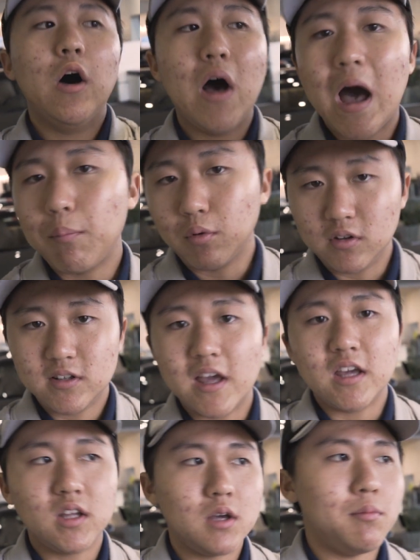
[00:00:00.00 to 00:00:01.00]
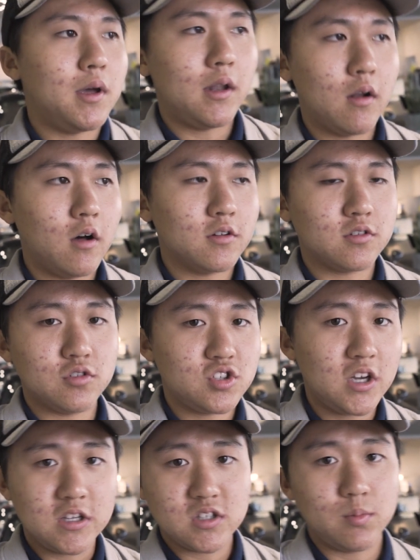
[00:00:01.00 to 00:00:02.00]
happily take them and also
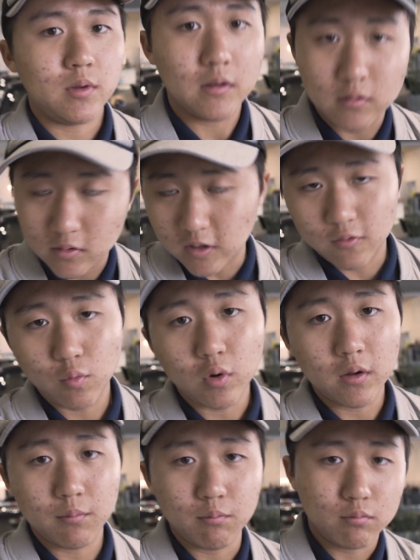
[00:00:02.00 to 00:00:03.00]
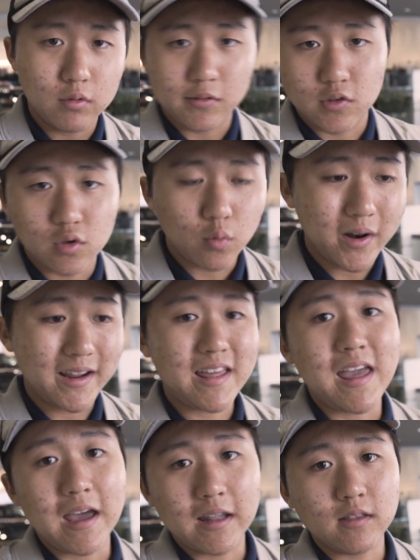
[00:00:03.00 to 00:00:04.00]
change them and do what I
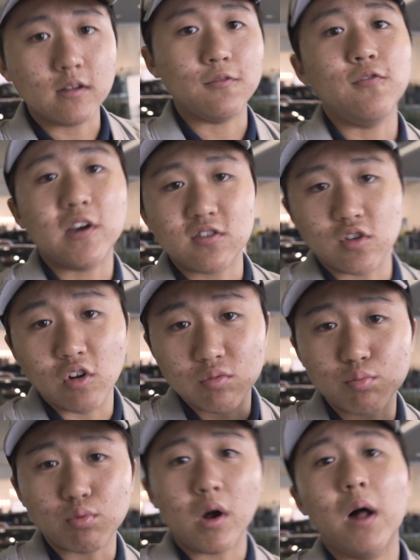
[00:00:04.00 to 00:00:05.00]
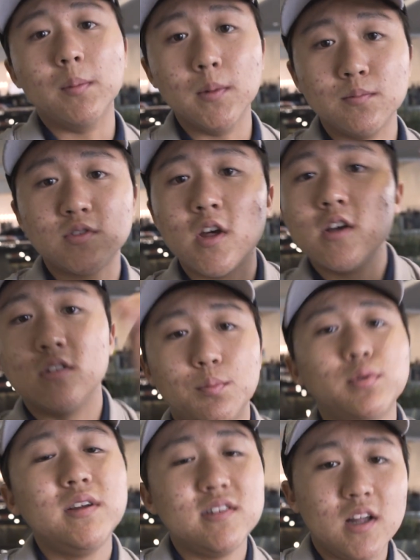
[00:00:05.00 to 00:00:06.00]
can to fix those problems. So
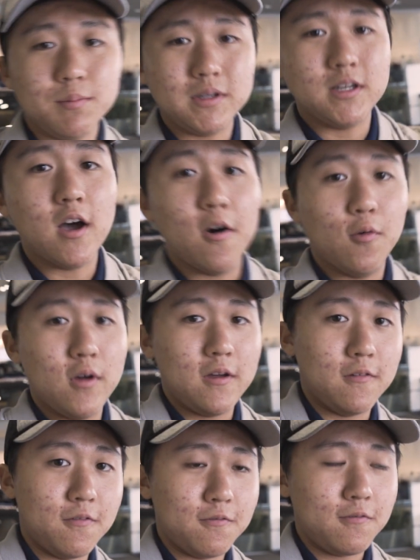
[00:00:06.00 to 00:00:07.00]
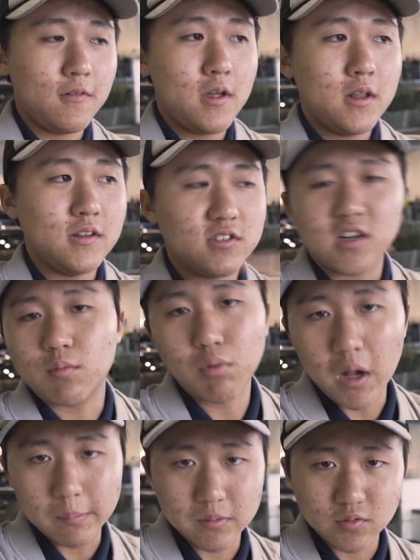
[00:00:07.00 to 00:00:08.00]
please let me know if there's any
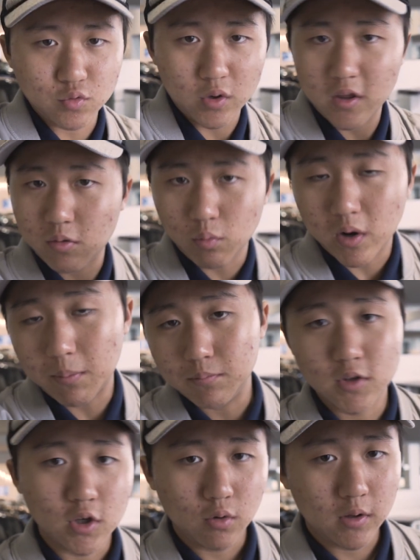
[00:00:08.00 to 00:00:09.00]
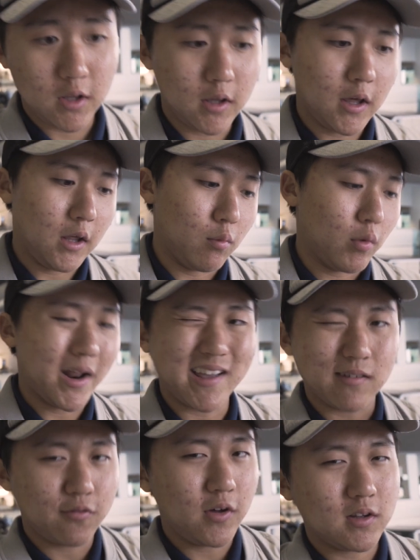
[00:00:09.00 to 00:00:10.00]
problems with what I'm doing and what I
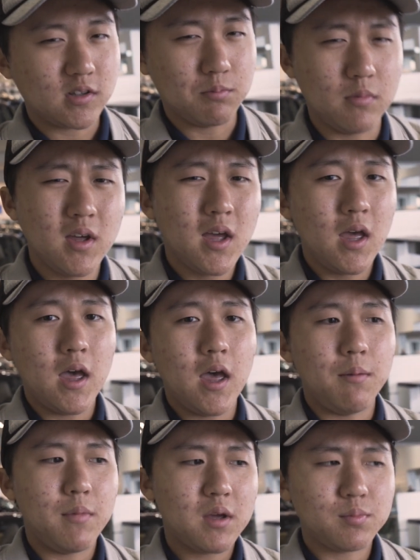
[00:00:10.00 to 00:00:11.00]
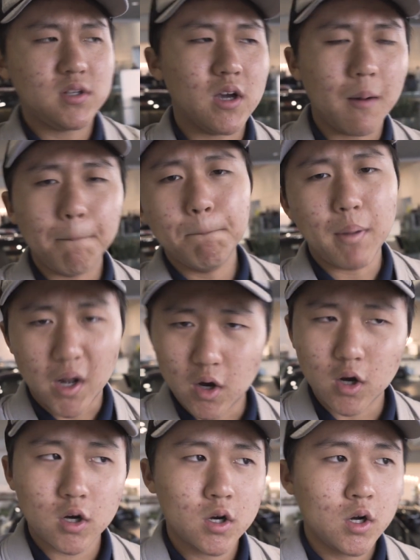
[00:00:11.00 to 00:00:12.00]
could fix them and make me a
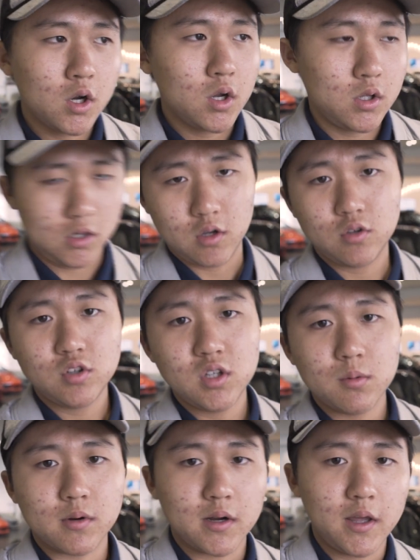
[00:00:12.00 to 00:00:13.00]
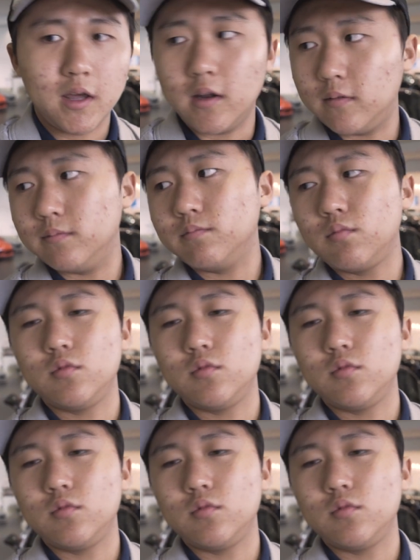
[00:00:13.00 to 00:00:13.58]
better, YouTuber and